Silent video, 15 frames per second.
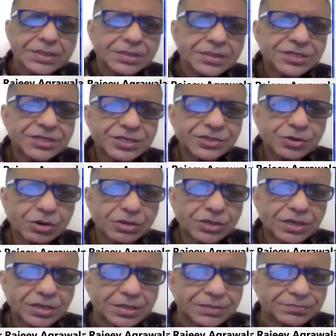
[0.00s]
This is
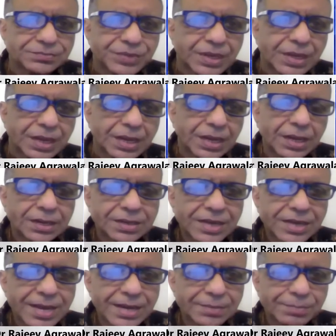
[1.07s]
Dr.
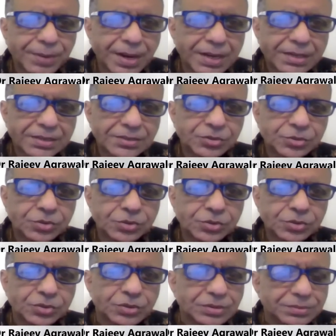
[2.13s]
Kerr Berg,
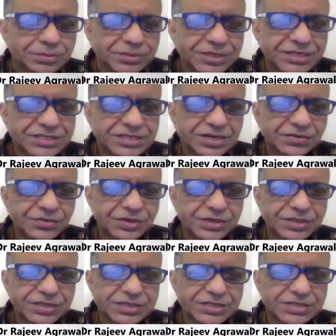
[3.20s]
who
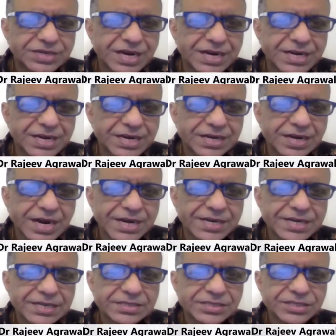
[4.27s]
discovered this in
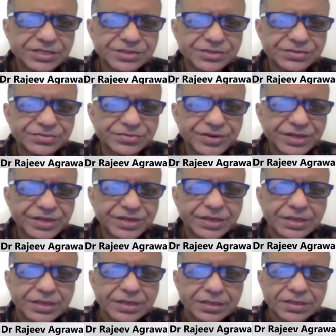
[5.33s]

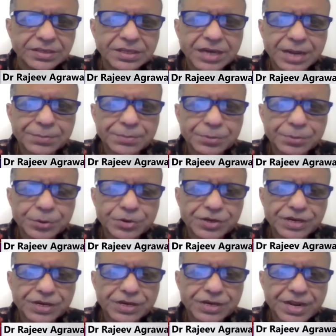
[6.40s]
1963, the
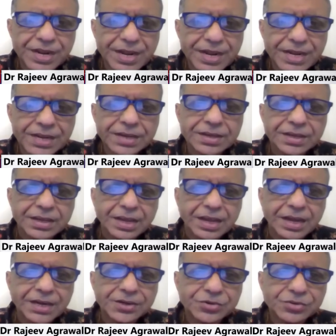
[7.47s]
lipoprotein A,
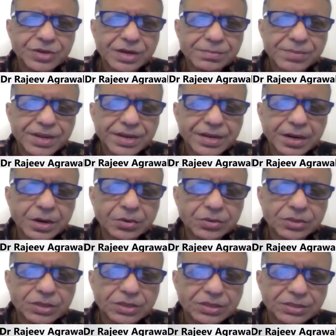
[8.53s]
and you can make
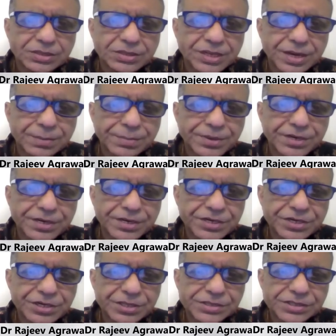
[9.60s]
out the
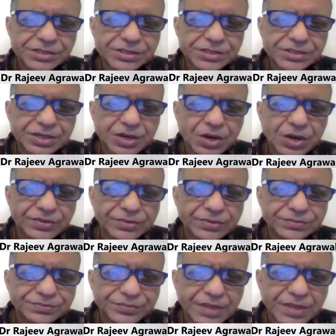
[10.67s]
repetitions
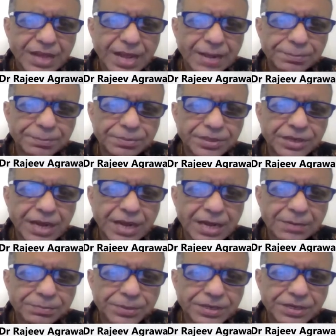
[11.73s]
of
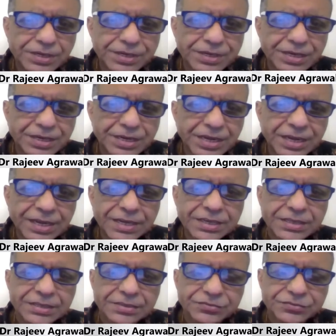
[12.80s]
LP little
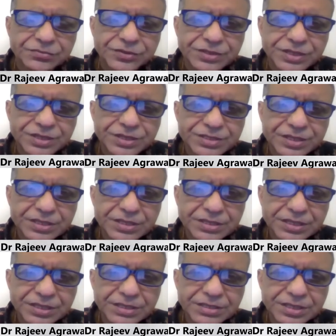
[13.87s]
a with the
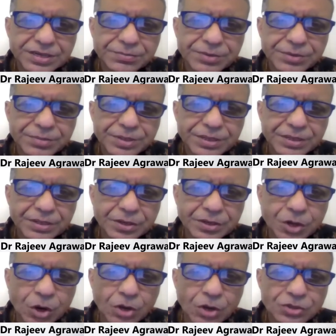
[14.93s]
result that there may
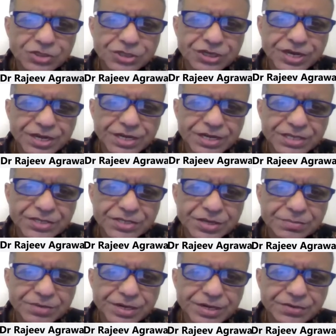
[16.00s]
be long chain in
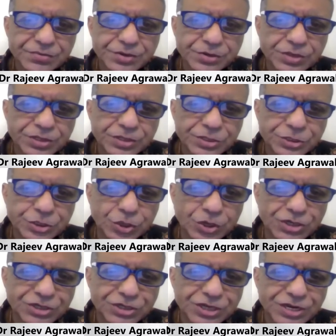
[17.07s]
some individual,
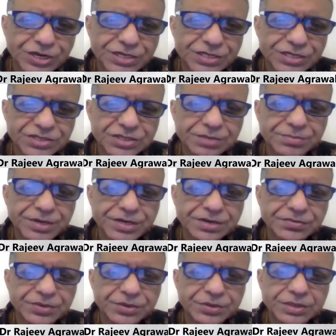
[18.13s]
short chain in some
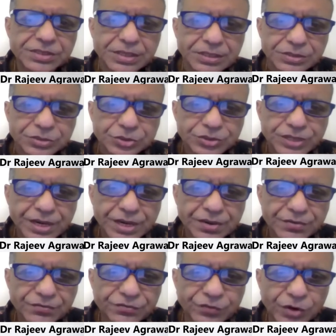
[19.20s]
individual. So there are
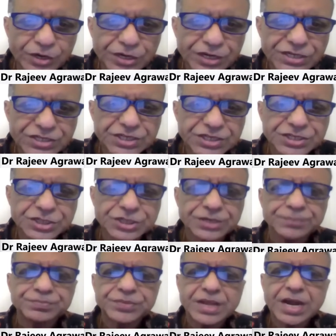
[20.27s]
40 such
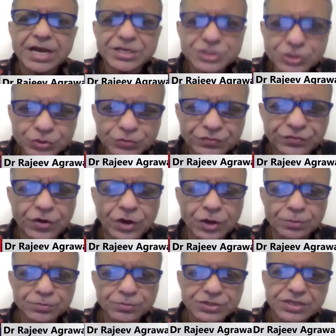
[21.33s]

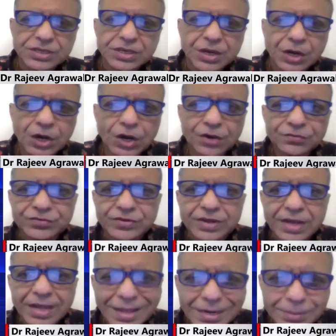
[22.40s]
isoforms of
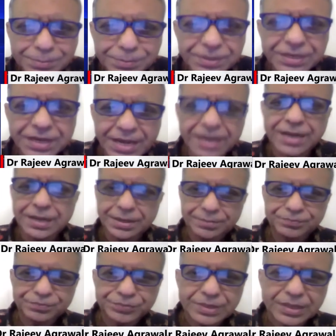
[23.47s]
LPA.
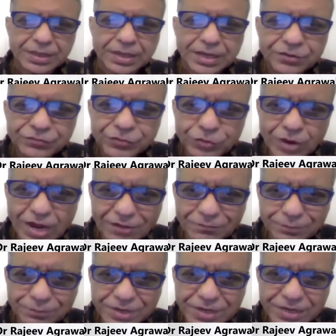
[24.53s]
If you have
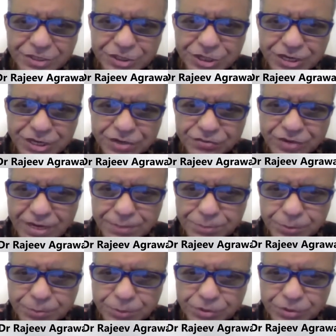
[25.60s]
bigger chain of
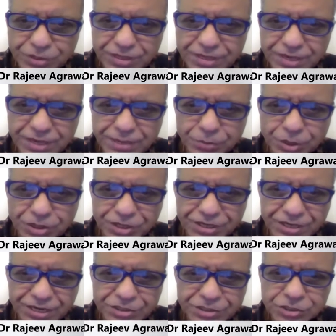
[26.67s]
lipoprotein A, body
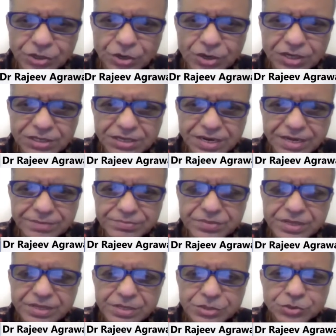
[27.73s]
takes longer time.
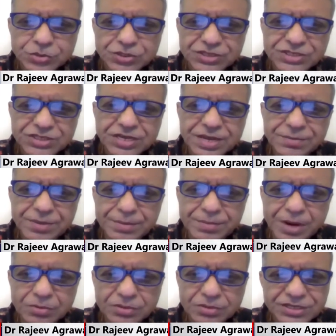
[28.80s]
So the same
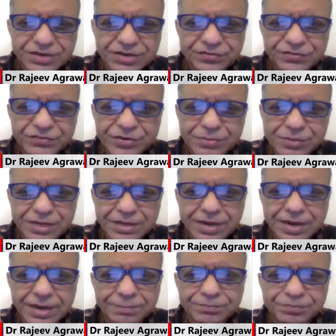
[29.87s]
amount, say 50
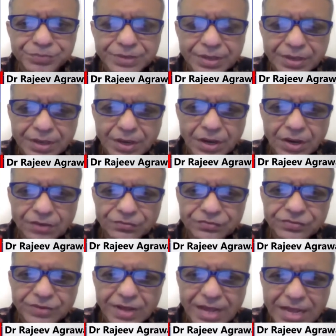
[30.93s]
milligram
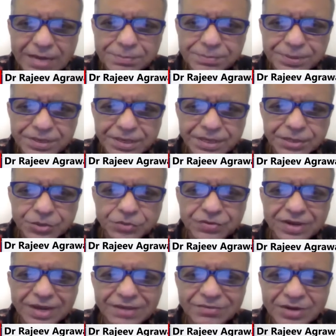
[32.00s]
of LPA, you
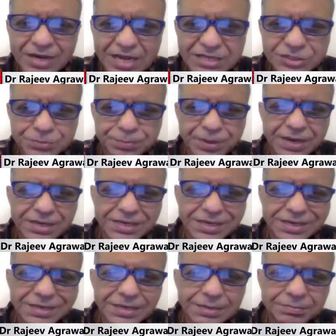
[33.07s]
will have less
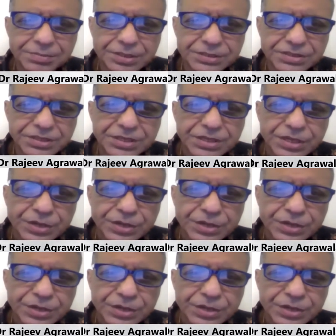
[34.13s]
particle numbers.